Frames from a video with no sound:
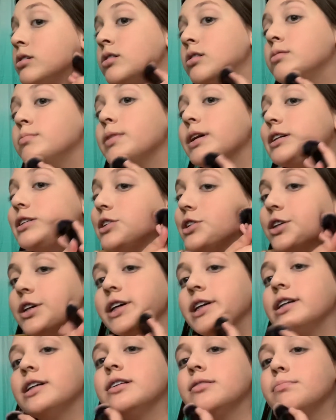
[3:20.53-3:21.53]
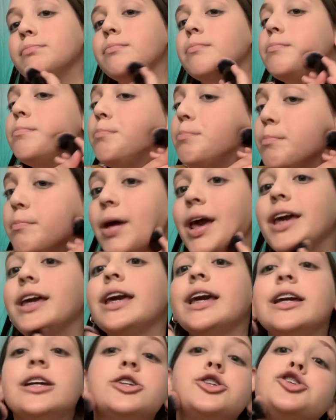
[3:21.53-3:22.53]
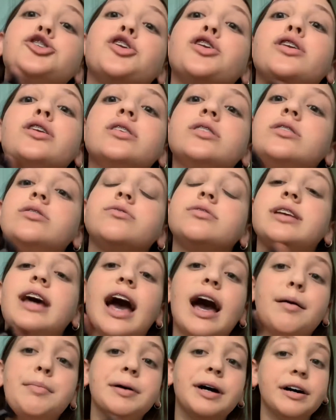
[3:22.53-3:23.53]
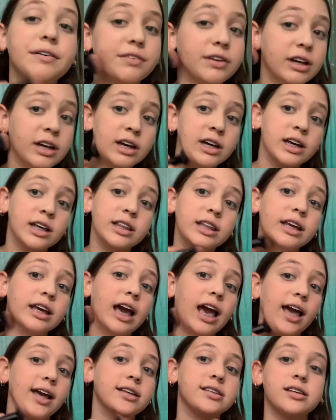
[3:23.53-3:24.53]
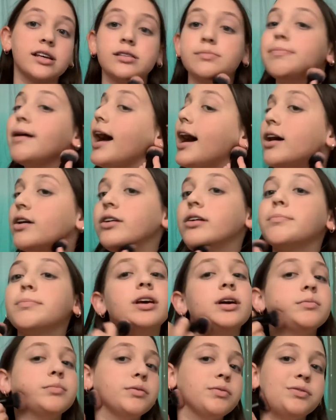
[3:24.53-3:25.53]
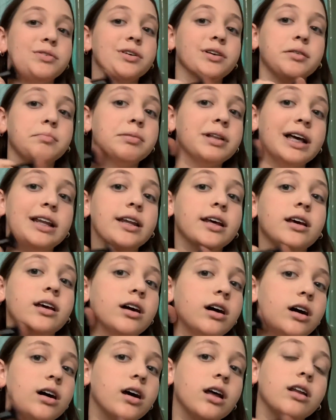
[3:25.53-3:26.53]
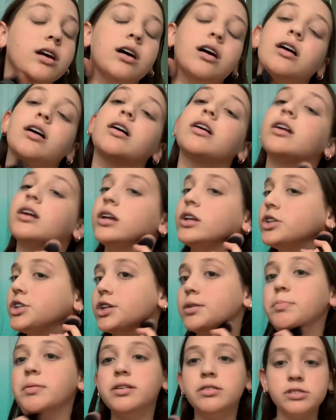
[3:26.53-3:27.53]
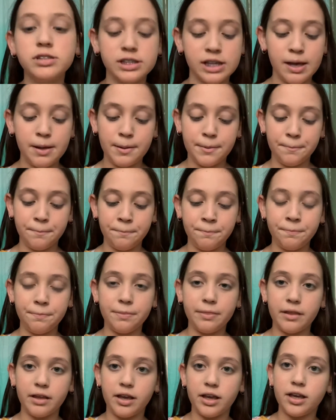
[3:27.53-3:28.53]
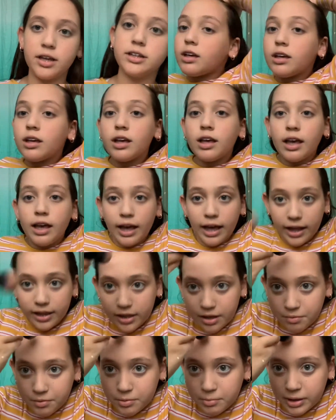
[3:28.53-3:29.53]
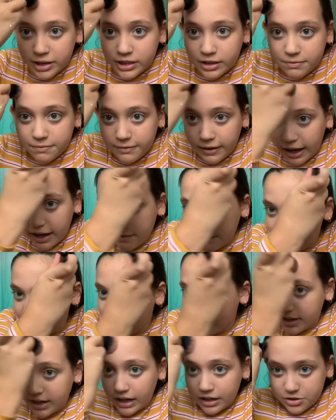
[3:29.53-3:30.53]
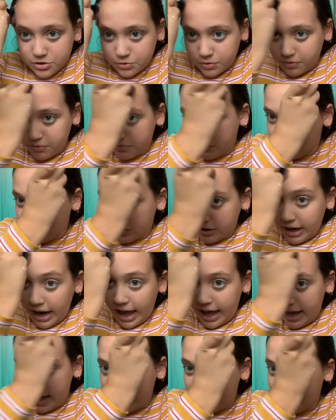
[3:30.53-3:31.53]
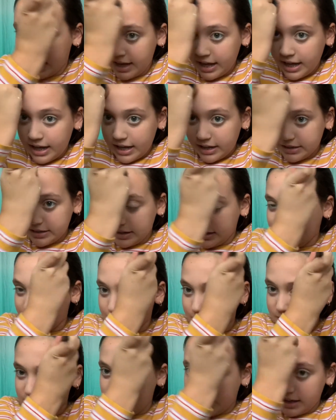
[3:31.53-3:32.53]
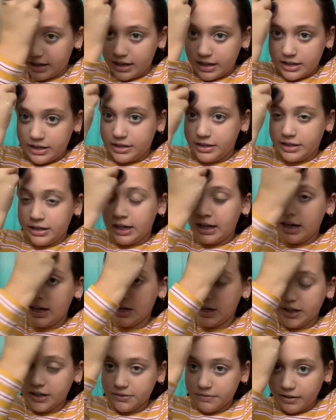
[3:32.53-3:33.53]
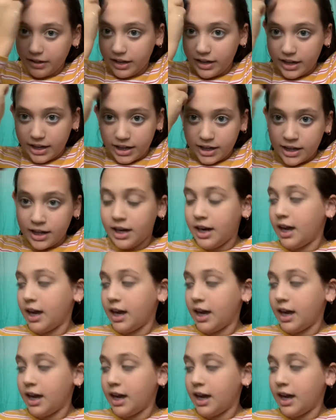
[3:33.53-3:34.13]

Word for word: Make sure, making sure to tap off the excess powder before we blend it on our cheekbones. And, and then we make the side head into a forehead and take some Sunny Honey over here.